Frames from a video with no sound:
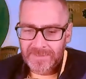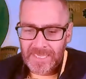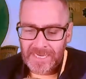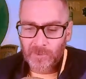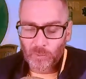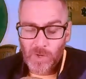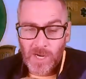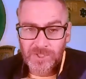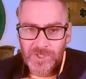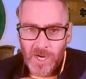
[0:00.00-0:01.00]
in
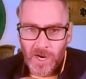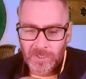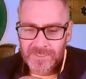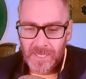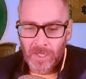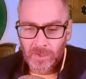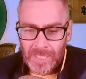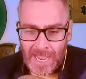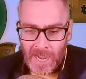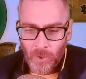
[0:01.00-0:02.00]
rush yards
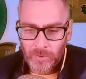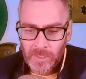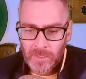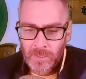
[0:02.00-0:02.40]
allowed,